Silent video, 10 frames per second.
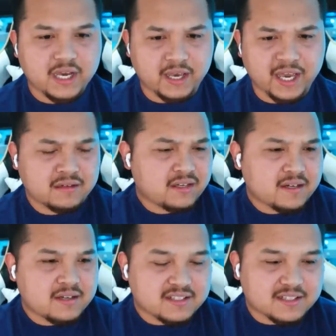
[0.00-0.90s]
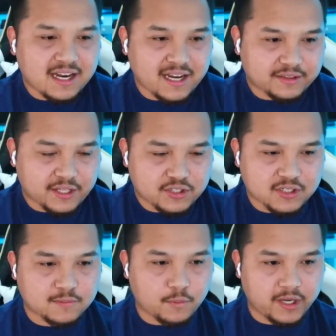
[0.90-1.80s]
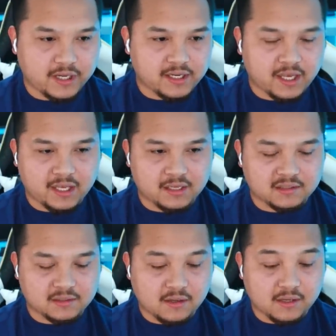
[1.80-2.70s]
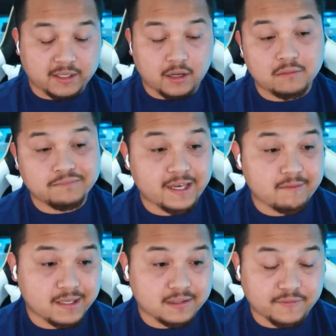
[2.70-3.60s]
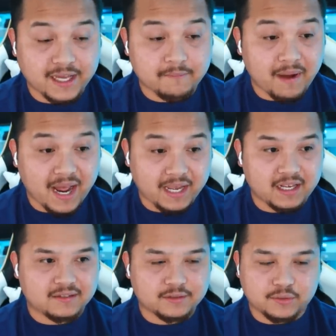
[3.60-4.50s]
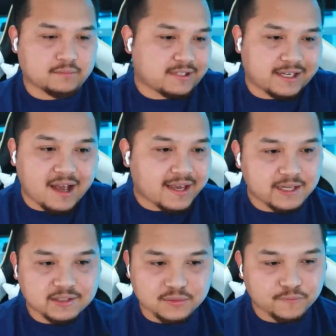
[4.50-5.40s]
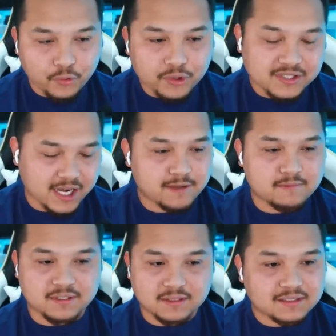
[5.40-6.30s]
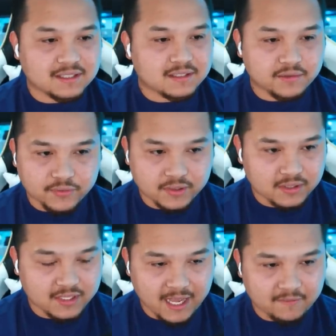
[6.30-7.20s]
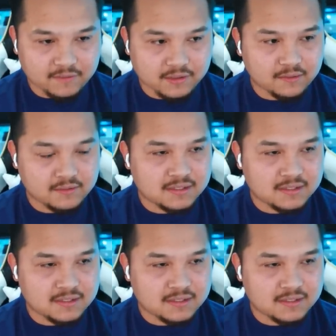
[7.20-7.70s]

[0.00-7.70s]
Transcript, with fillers: um, and, and it's not like they just went and go like, oh, can't make the flight, bye. Dude, they got canceled four times. They looked at different avenues.